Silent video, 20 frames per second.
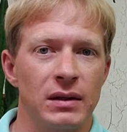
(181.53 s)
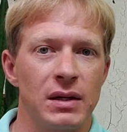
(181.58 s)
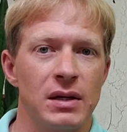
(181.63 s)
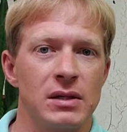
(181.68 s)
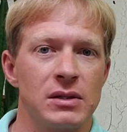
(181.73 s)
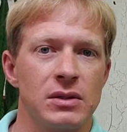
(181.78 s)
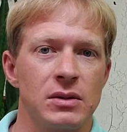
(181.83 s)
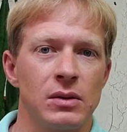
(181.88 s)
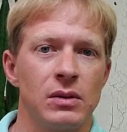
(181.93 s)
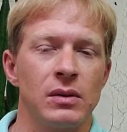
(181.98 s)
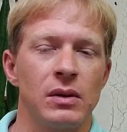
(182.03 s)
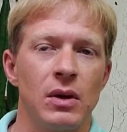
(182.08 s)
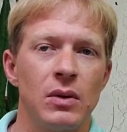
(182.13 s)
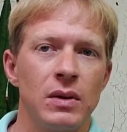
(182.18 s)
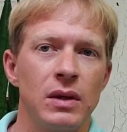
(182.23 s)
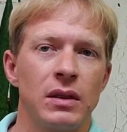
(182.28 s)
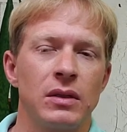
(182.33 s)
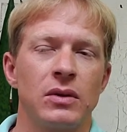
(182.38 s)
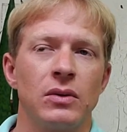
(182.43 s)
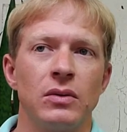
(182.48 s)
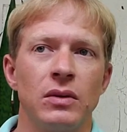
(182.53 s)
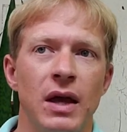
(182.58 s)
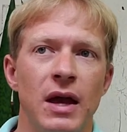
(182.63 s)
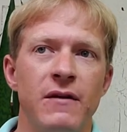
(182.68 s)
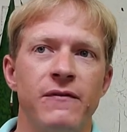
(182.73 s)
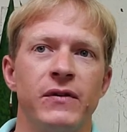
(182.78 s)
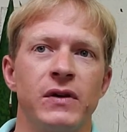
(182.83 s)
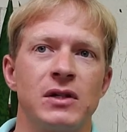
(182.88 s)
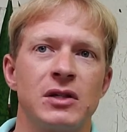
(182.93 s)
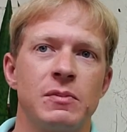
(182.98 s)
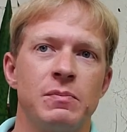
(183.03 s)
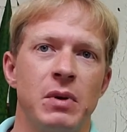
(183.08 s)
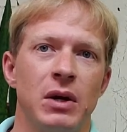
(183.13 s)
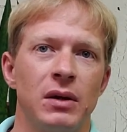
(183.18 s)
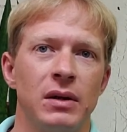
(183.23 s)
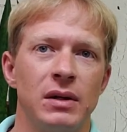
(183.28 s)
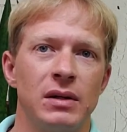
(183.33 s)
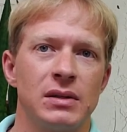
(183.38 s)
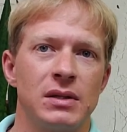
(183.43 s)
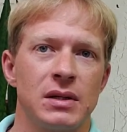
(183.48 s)
us. So going through life
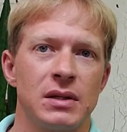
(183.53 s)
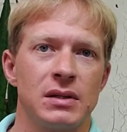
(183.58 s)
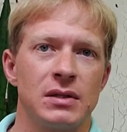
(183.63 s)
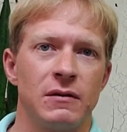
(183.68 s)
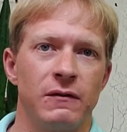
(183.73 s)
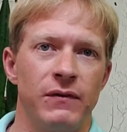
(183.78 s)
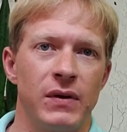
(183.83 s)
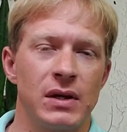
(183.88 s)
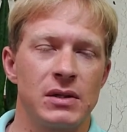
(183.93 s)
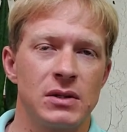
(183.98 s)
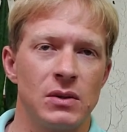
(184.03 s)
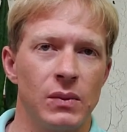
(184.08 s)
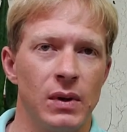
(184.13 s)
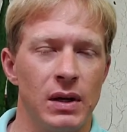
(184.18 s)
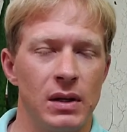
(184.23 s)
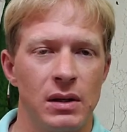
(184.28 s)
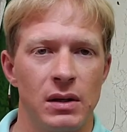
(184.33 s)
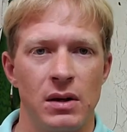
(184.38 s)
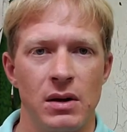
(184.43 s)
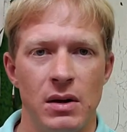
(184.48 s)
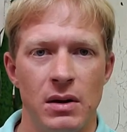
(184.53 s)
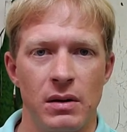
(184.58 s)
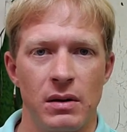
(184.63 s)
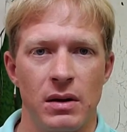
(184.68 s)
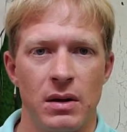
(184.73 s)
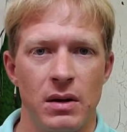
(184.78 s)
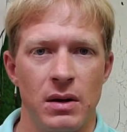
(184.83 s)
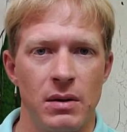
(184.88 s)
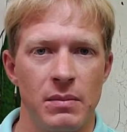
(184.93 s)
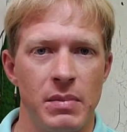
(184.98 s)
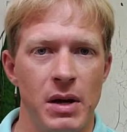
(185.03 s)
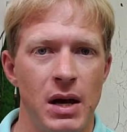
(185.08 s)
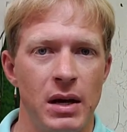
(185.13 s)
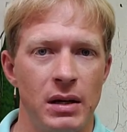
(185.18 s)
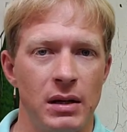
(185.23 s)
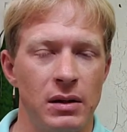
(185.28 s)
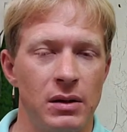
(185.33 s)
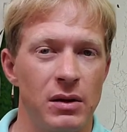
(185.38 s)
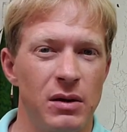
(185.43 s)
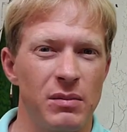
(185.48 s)
experiences affects the way that our, our
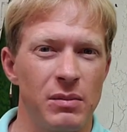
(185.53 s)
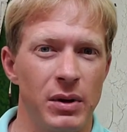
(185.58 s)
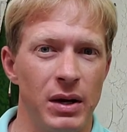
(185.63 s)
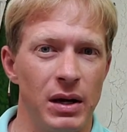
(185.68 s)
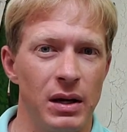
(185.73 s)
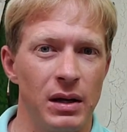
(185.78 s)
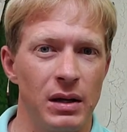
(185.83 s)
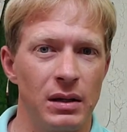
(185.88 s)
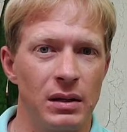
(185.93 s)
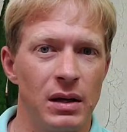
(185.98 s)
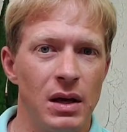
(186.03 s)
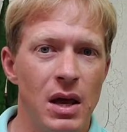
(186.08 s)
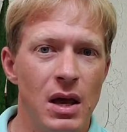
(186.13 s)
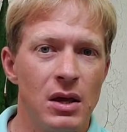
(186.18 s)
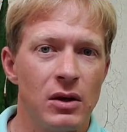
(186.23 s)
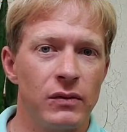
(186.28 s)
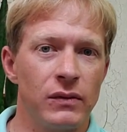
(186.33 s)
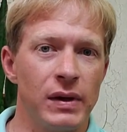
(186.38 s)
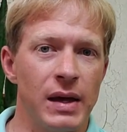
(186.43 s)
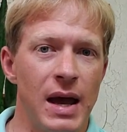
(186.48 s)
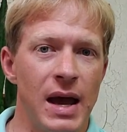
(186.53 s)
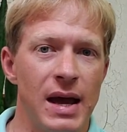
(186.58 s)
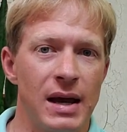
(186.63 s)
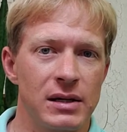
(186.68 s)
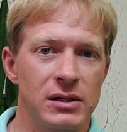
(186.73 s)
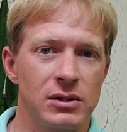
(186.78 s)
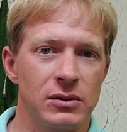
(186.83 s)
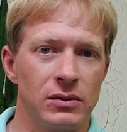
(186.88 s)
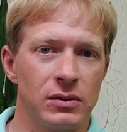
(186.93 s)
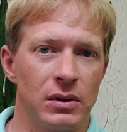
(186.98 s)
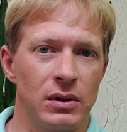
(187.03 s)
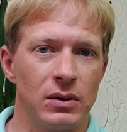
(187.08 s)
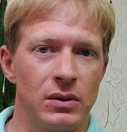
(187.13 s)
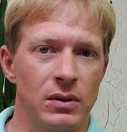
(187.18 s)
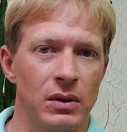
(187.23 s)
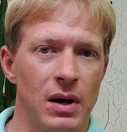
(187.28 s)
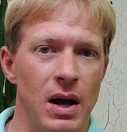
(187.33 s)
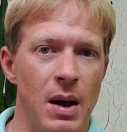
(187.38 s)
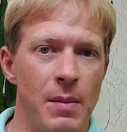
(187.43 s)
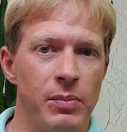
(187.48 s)
body and our brain reacts or,
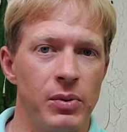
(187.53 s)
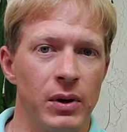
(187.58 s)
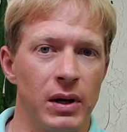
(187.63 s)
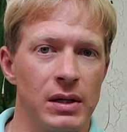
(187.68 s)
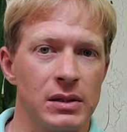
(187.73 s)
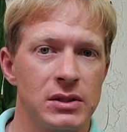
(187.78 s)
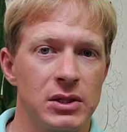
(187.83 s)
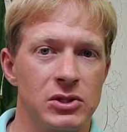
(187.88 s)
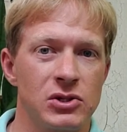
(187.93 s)
or operates.